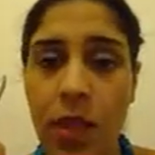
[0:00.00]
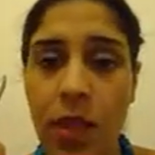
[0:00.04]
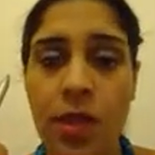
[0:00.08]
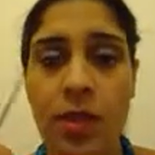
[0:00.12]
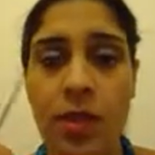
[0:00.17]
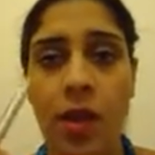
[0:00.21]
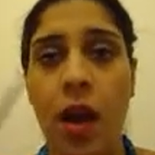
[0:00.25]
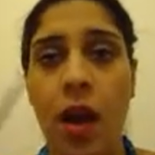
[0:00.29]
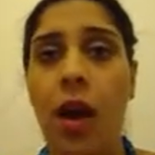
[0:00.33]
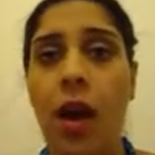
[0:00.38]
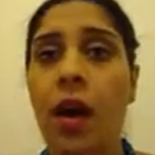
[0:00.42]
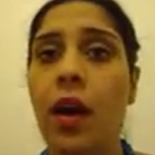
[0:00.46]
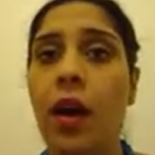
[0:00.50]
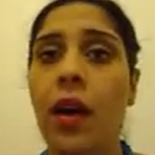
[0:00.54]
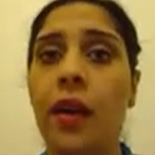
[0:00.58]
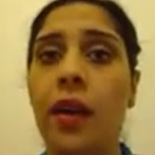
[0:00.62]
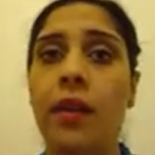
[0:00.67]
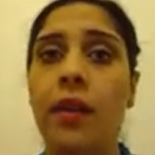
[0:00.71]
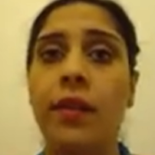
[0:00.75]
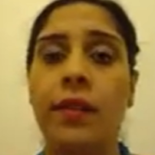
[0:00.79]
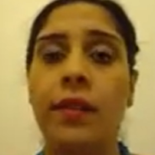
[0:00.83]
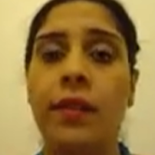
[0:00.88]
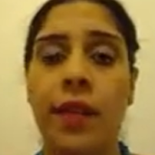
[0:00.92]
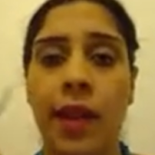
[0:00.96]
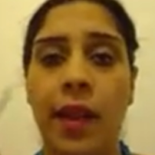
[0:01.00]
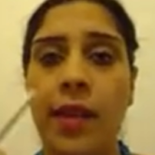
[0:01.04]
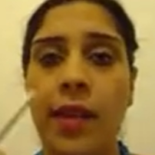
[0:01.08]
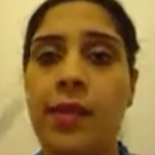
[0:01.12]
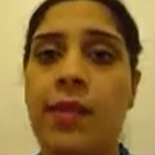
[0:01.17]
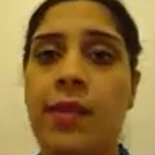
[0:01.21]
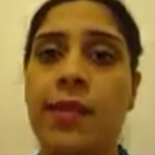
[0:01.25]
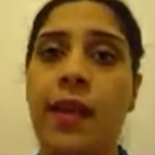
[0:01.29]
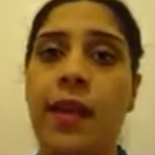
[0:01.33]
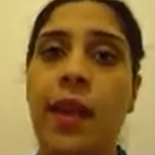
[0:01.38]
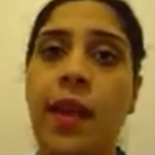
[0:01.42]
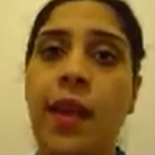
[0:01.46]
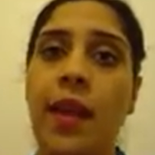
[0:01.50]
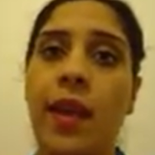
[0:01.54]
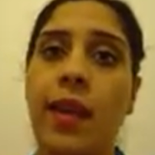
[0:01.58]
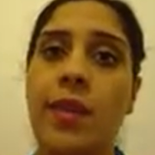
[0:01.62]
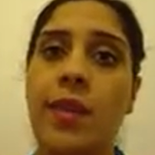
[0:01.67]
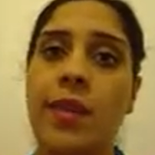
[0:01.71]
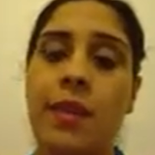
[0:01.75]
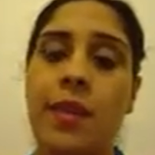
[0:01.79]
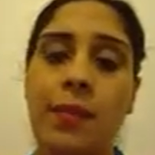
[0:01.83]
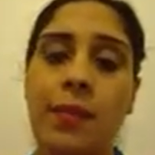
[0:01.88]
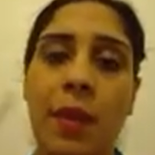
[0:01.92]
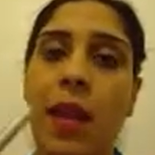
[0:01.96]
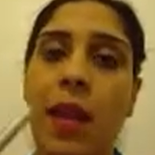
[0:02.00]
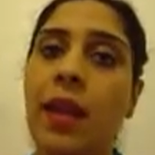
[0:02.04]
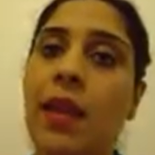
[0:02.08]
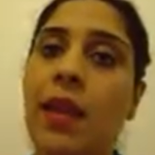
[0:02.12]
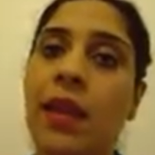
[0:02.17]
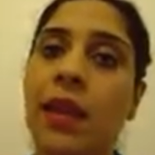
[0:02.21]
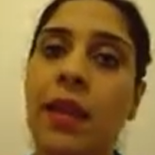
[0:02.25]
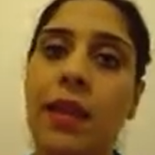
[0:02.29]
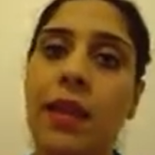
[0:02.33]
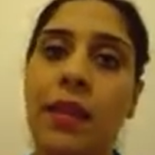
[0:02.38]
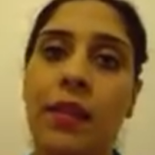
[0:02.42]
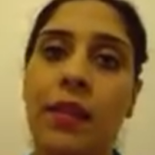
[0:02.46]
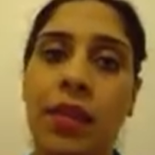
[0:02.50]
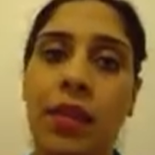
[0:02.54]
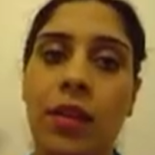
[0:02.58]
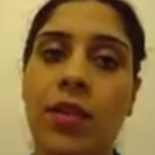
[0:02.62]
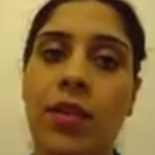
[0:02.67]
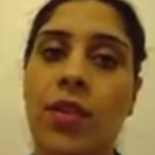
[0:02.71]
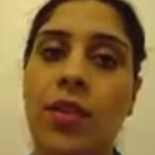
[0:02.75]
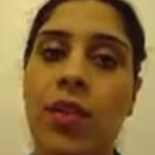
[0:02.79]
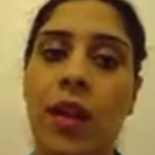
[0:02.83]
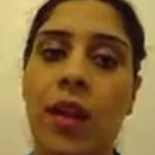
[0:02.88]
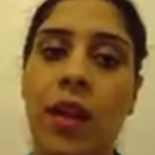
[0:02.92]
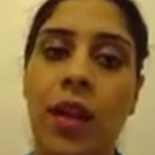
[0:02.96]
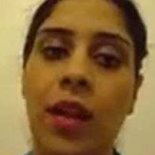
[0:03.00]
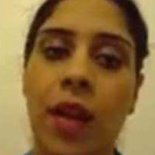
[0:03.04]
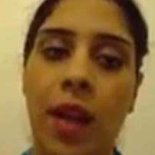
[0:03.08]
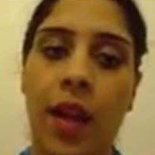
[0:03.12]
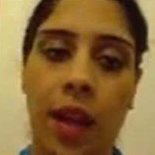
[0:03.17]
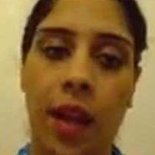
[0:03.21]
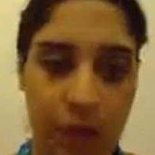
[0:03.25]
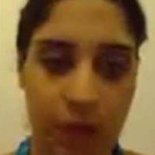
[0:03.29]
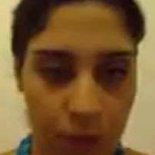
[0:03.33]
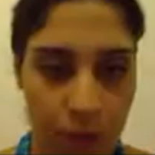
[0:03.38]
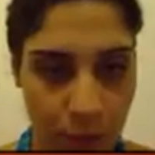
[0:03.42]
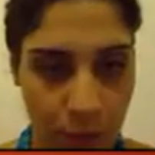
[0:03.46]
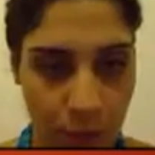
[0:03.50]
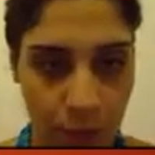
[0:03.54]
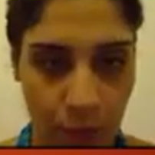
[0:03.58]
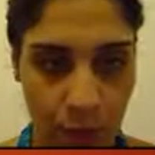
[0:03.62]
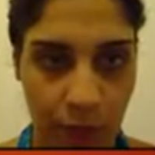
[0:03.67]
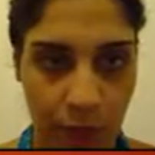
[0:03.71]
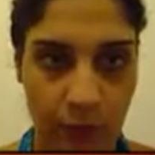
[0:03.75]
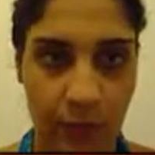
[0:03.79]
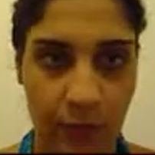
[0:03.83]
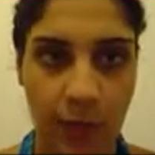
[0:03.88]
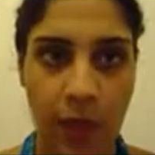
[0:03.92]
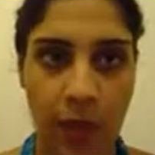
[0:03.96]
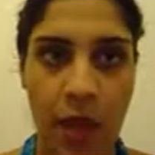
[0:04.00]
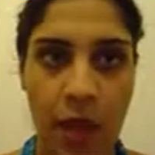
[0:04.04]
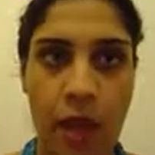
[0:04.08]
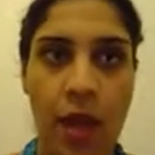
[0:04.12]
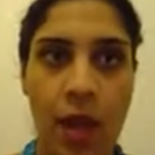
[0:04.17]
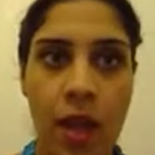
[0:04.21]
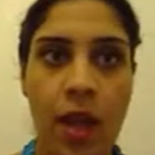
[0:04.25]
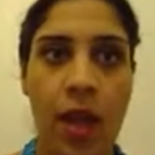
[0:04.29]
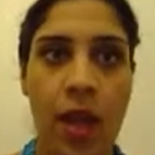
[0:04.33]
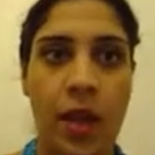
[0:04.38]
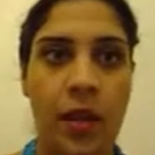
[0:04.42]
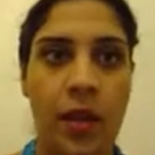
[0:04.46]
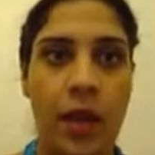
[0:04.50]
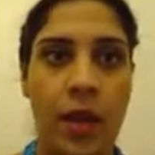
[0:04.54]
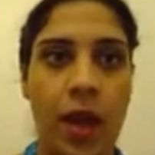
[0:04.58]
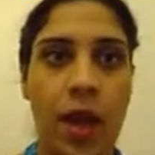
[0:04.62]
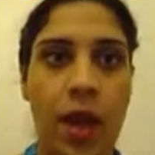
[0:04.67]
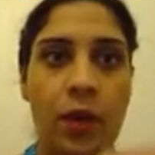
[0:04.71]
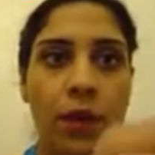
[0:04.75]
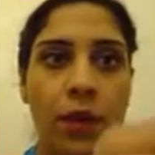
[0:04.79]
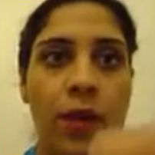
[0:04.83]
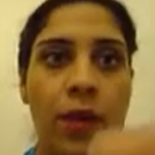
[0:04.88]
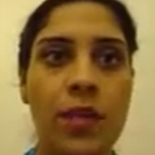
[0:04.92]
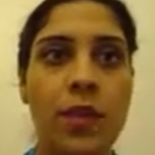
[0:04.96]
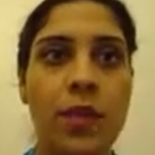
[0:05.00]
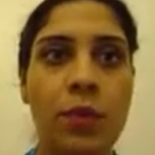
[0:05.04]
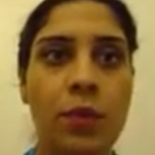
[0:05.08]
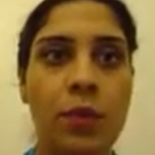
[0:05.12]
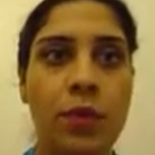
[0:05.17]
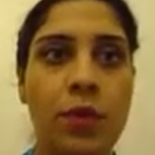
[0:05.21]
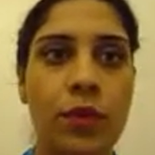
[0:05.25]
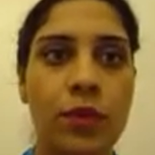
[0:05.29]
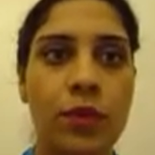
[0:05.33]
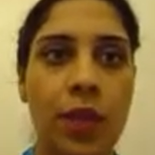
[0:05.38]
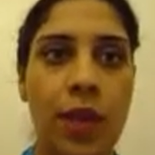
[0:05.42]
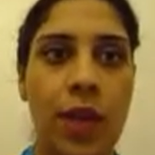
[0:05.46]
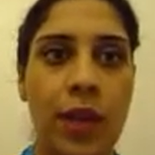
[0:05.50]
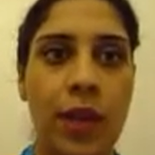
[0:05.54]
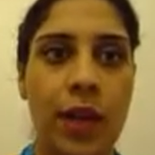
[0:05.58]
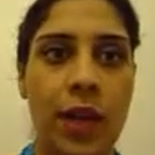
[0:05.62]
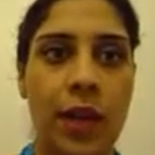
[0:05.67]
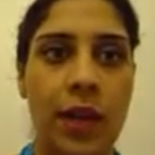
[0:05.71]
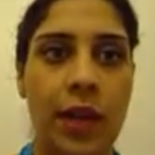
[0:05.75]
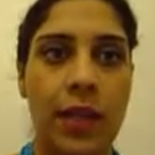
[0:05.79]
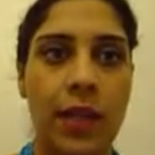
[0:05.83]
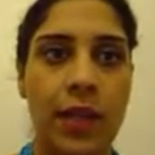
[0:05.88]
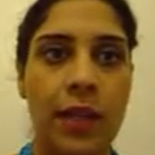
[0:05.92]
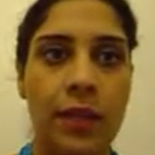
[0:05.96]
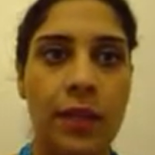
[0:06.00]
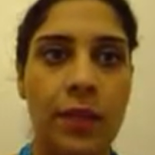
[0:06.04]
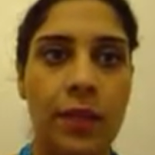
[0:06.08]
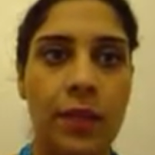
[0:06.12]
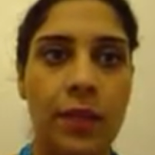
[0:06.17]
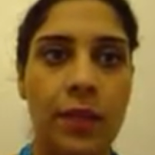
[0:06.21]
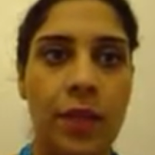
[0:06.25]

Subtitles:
sight, tasting, smelling, touching, and so on. Now let's move directly